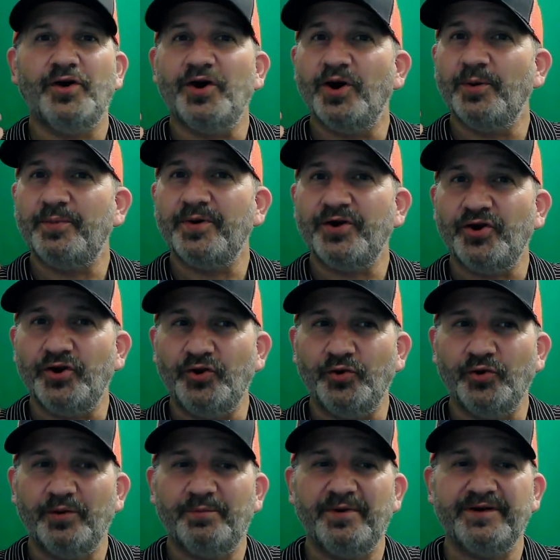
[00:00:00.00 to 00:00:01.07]
helping
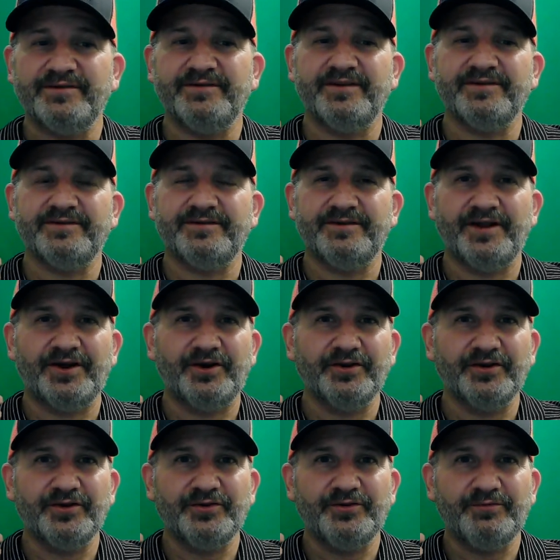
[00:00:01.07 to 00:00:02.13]
your business not
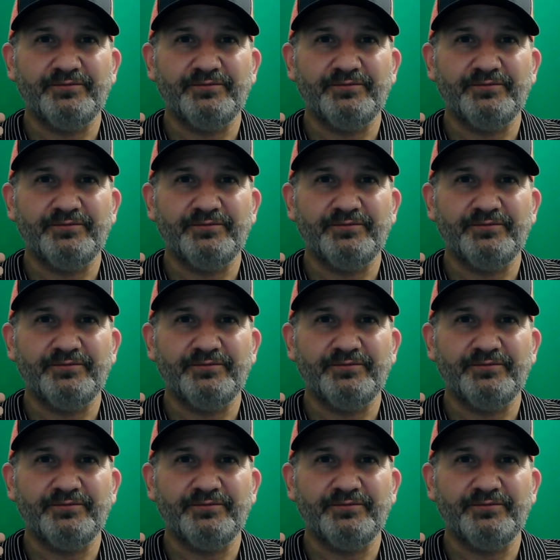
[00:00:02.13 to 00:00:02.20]
only